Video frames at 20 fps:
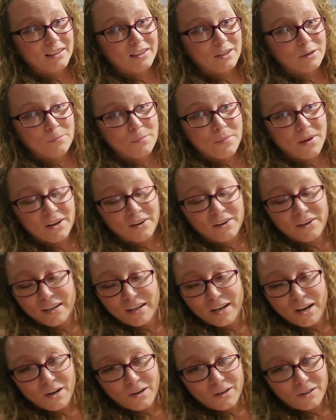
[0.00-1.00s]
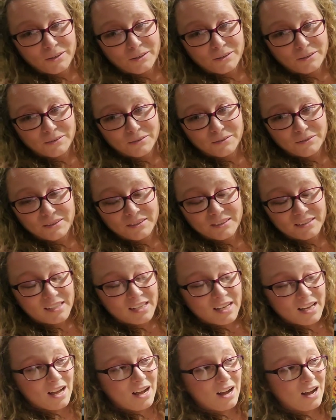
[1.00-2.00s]
the marigolds,
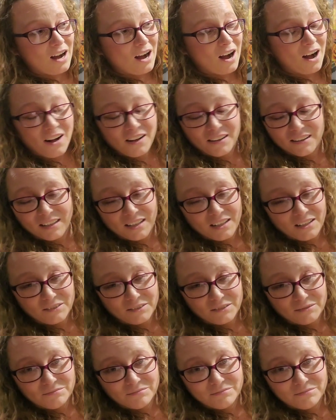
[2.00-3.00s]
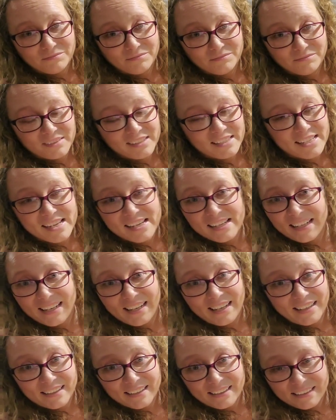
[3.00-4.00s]
all of them.
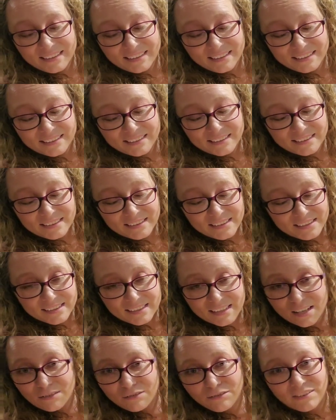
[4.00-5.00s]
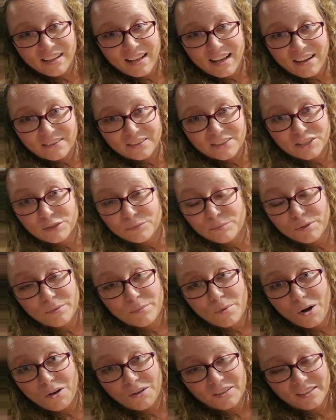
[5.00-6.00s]
Zinnias, sunflowers, just put
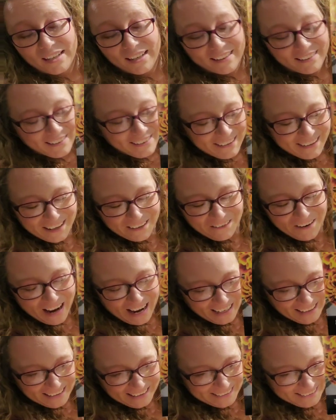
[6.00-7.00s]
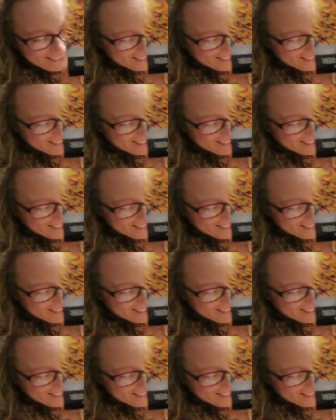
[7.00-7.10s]
them all together in a vase.